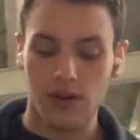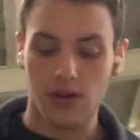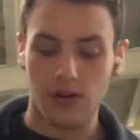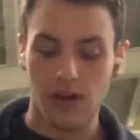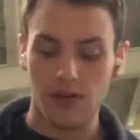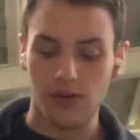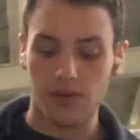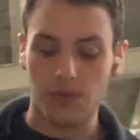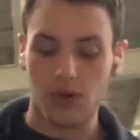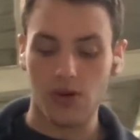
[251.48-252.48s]
Lastly,
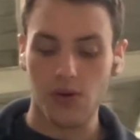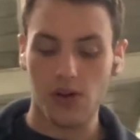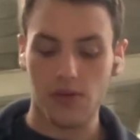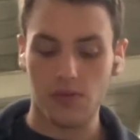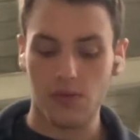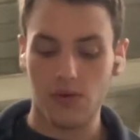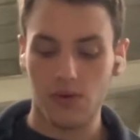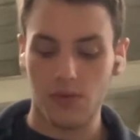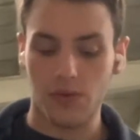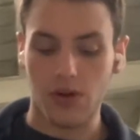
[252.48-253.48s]
curators
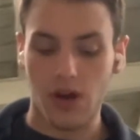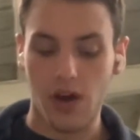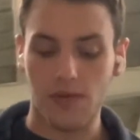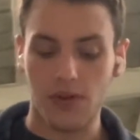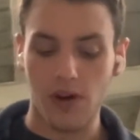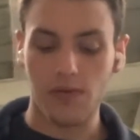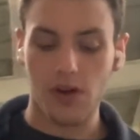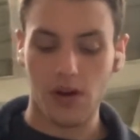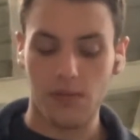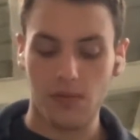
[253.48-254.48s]
would have a tough
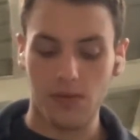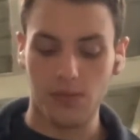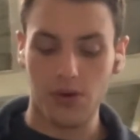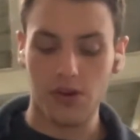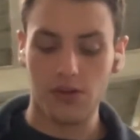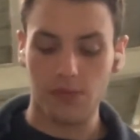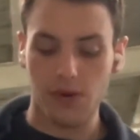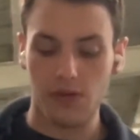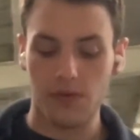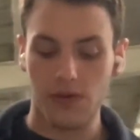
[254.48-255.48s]
time booking
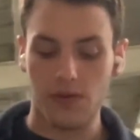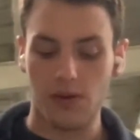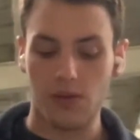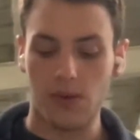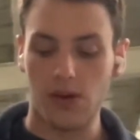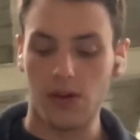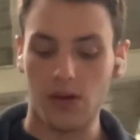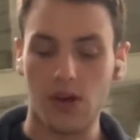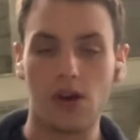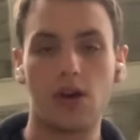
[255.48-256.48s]
special events for the community,
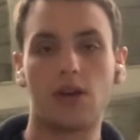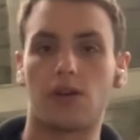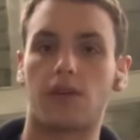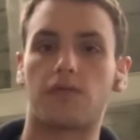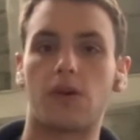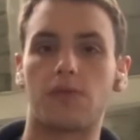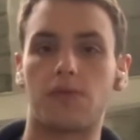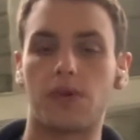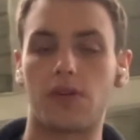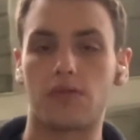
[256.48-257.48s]
like famous
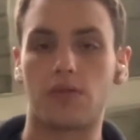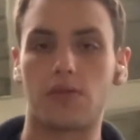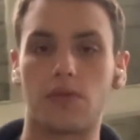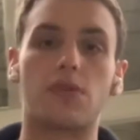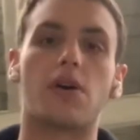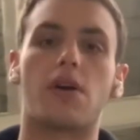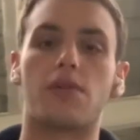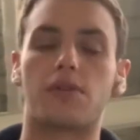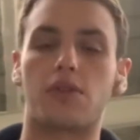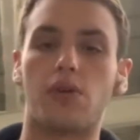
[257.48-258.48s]
speakers or
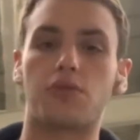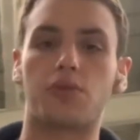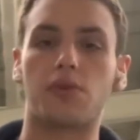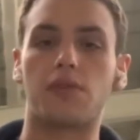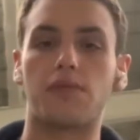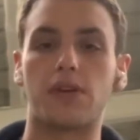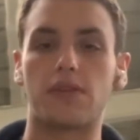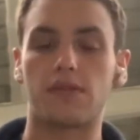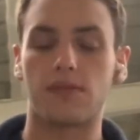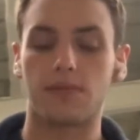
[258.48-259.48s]
other cultural
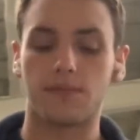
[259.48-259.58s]
events.